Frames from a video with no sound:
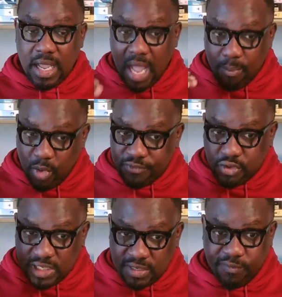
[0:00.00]
above
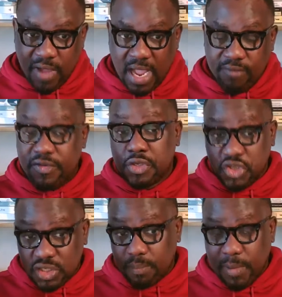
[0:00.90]
25,
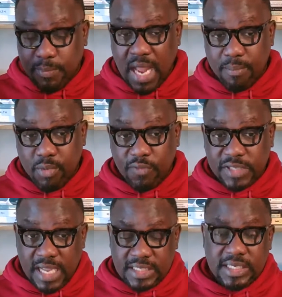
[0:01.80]
some people are above
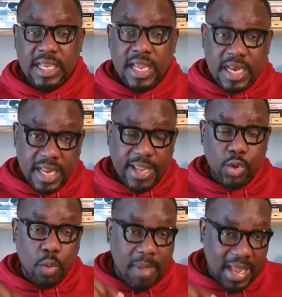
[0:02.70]
30, then
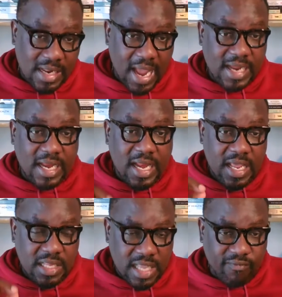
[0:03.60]
you might
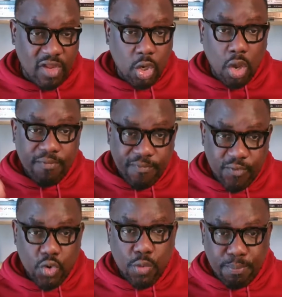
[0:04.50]
likely develop
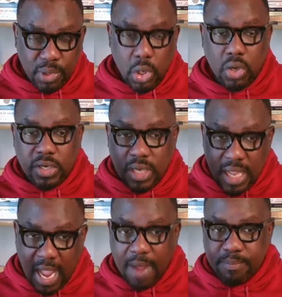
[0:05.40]
full-blown
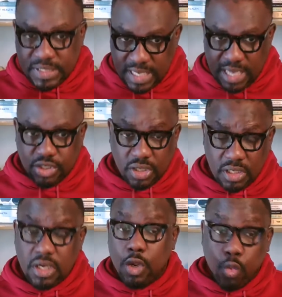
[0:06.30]

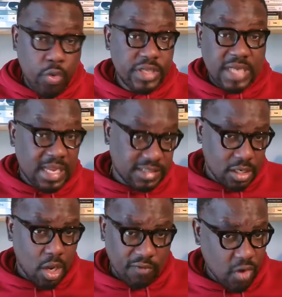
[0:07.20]
hypertension, which has a
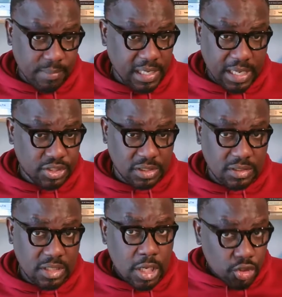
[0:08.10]
lot of
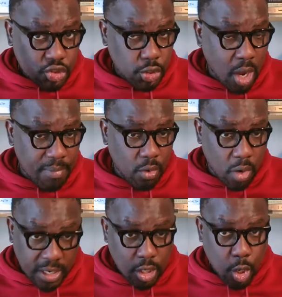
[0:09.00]
complications. So number
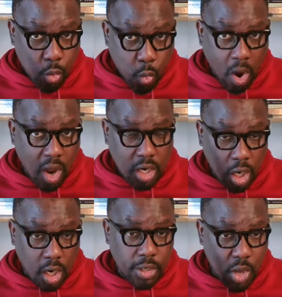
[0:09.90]
one, work
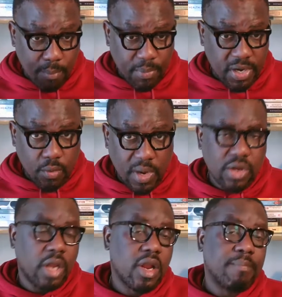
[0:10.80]
on your body weight.
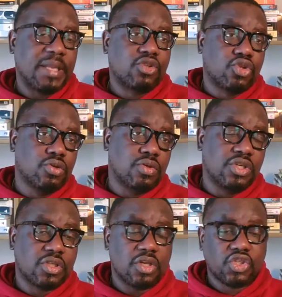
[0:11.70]
Now, number two
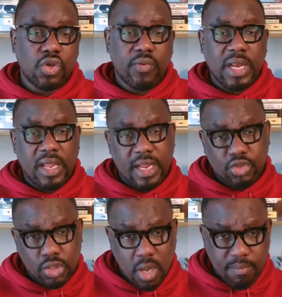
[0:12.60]
is also related
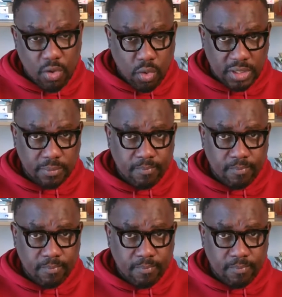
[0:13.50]
to number one.